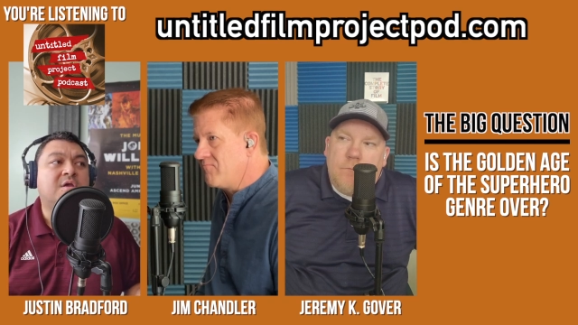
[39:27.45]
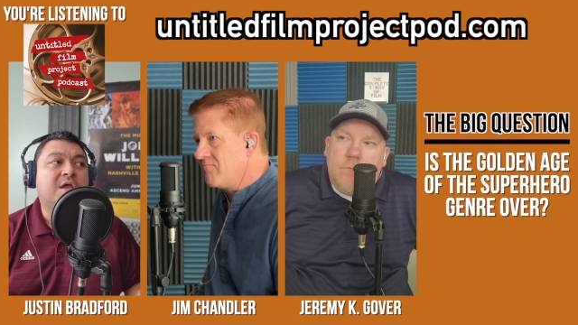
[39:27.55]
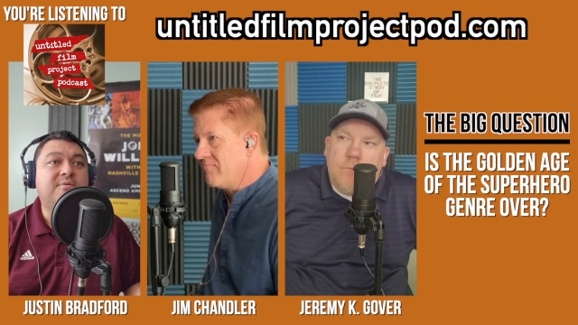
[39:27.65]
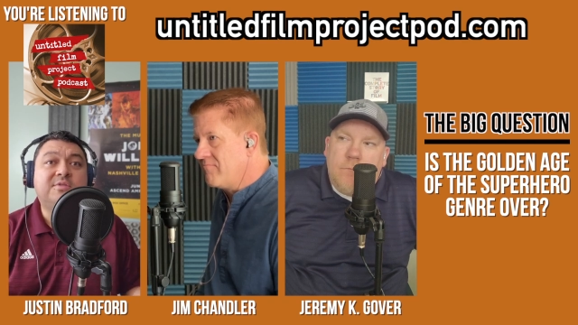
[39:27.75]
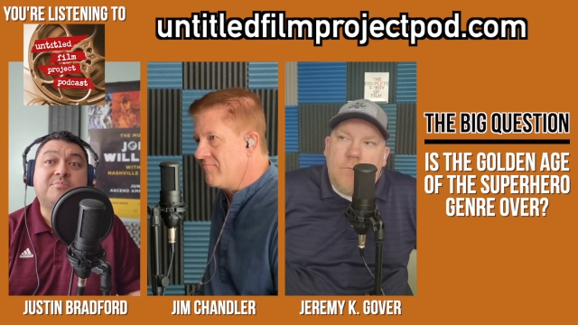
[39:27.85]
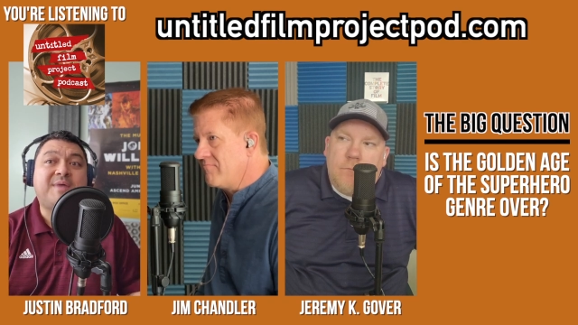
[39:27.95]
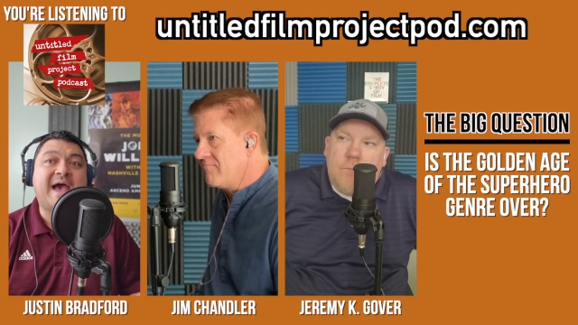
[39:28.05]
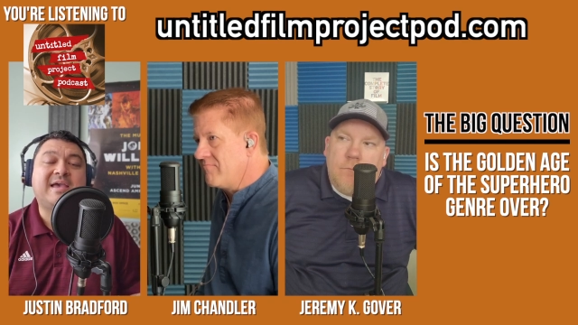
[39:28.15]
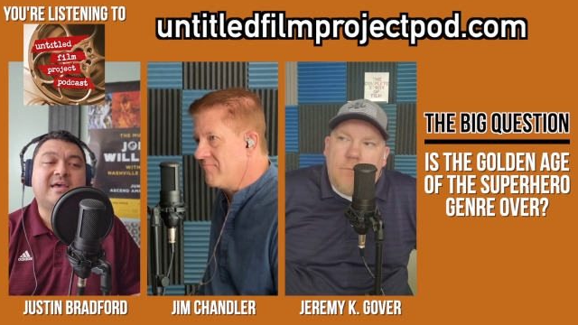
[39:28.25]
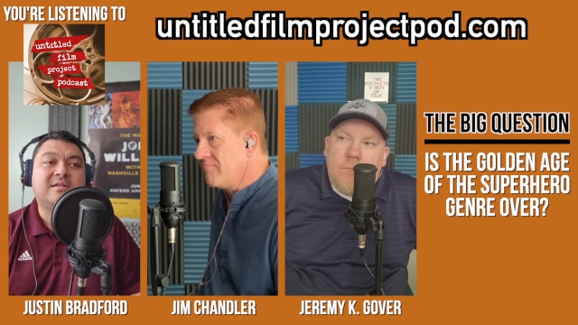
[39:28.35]
Speaker 1: And you look
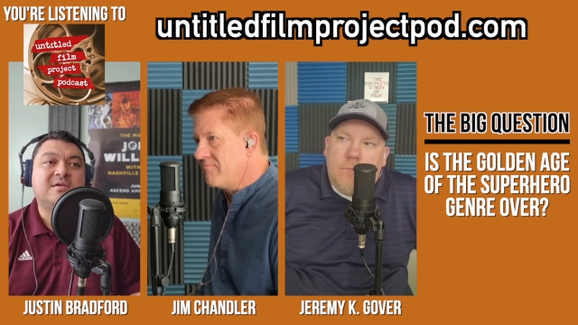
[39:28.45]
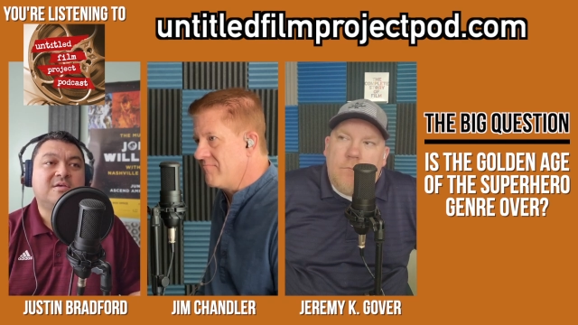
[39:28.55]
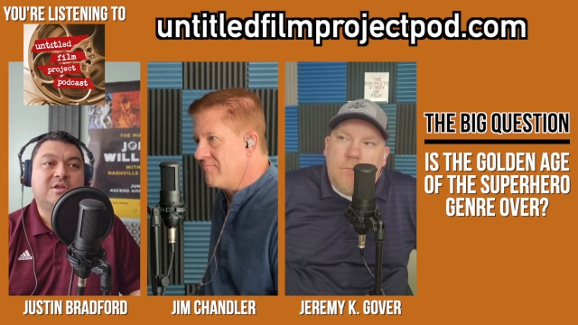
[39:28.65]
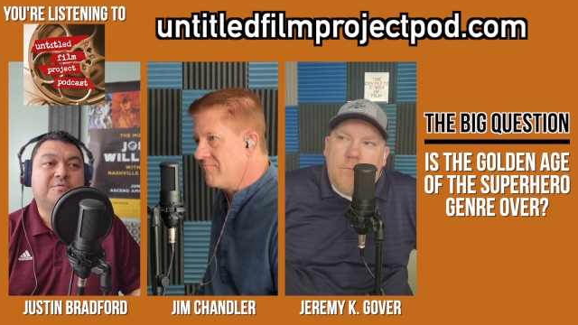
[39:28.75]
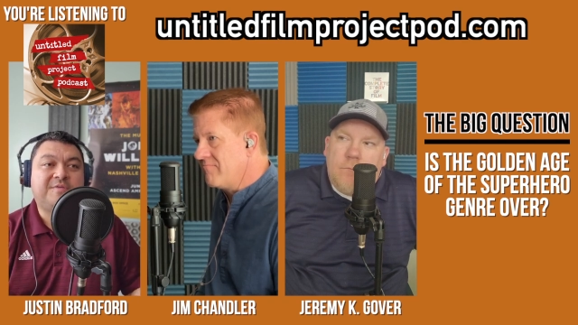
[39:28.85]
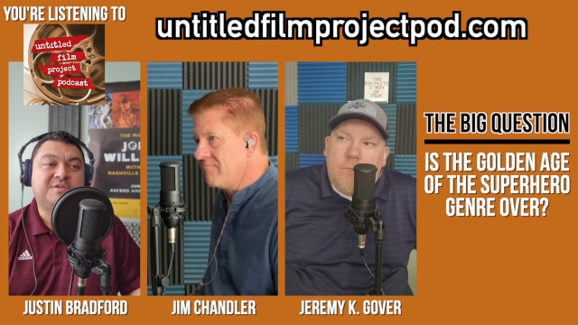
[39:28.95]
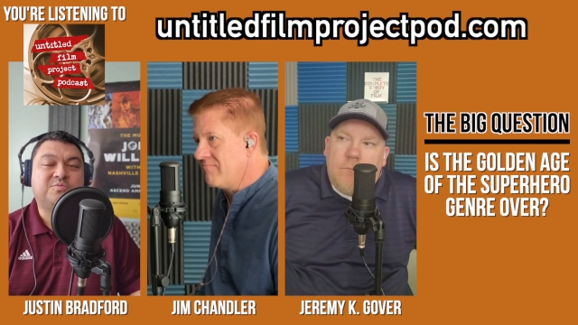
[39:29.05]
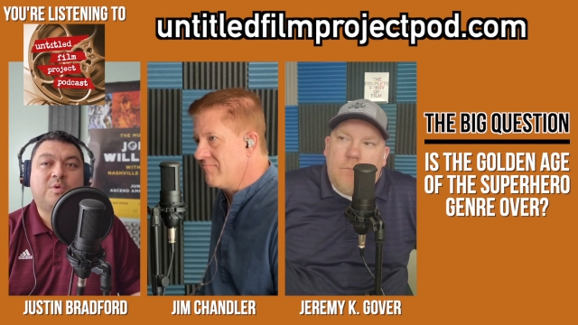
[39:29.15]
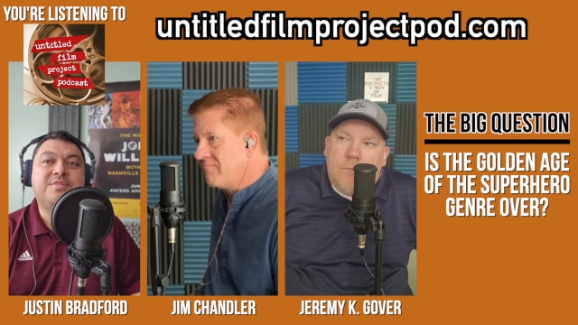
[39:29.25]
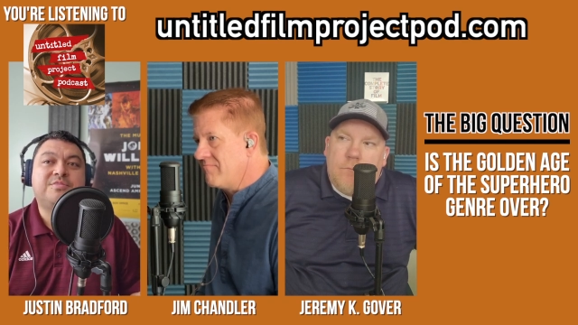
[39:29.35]
back at you know
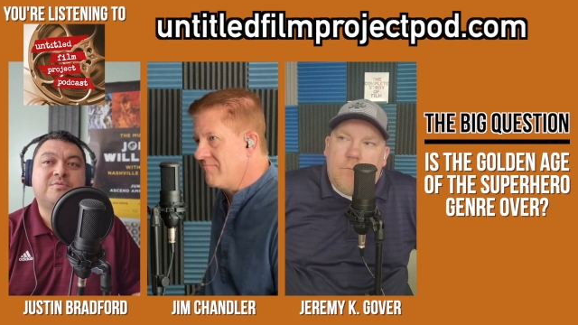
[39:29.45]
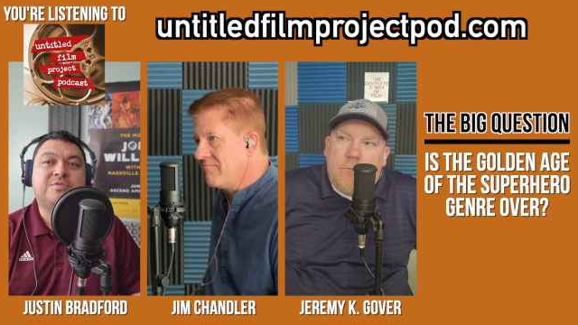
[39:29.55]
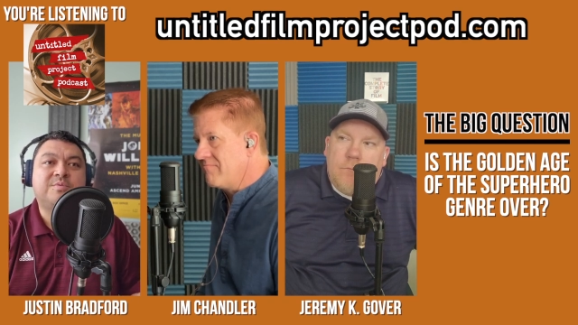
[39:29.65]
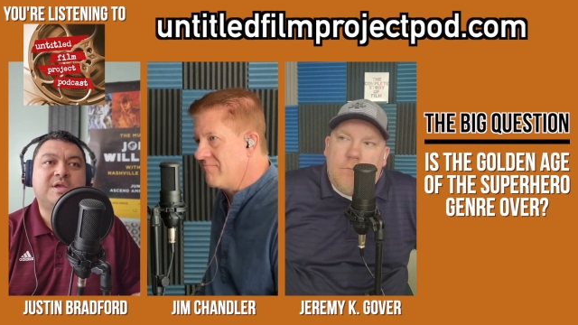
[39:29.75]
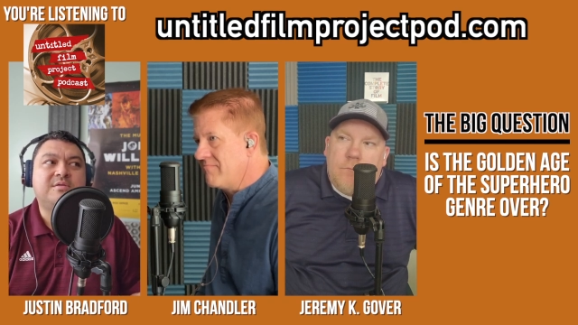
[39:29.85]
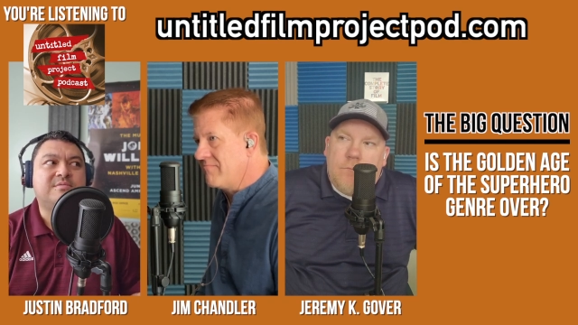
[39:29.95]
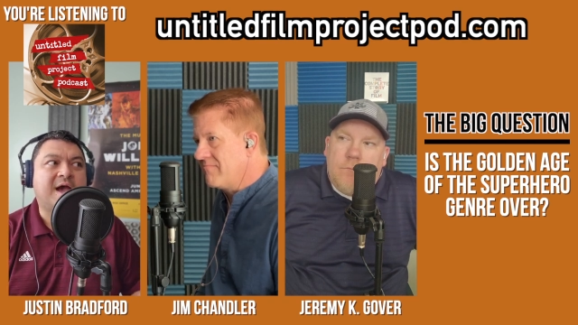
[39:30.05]
phase one through three,